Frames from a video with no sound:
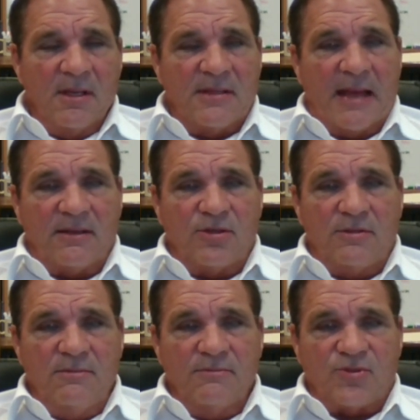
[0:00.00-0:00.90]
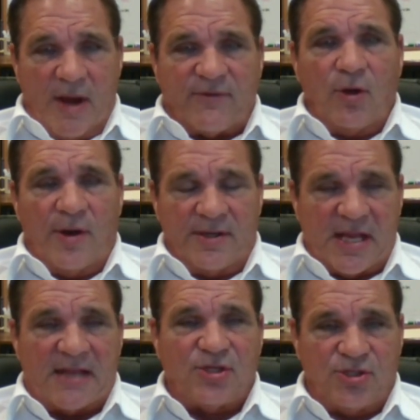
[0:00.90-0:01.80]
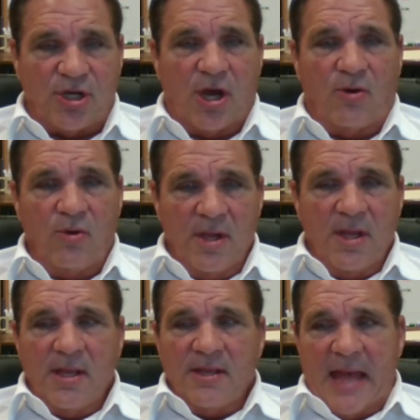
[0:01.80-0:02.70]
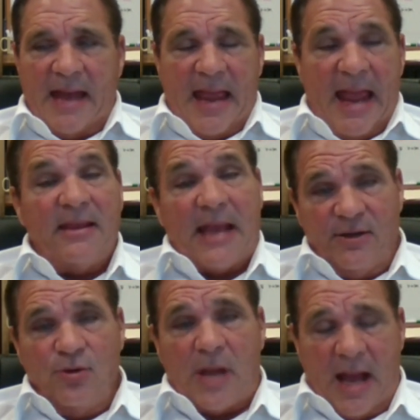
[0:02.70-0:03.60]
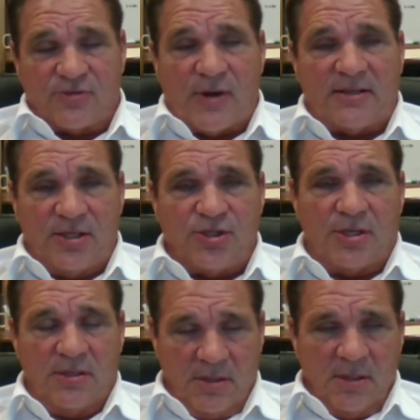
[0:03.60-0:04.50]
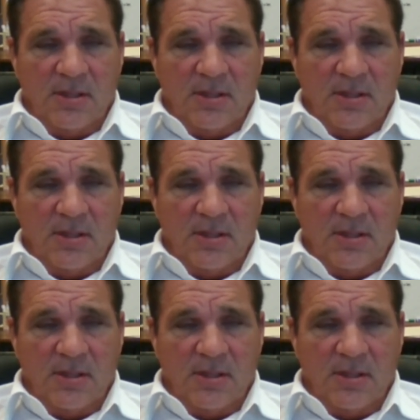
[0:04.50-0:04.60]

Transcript: that Trevor Lawrence has to show that, A, he got a new contract this year,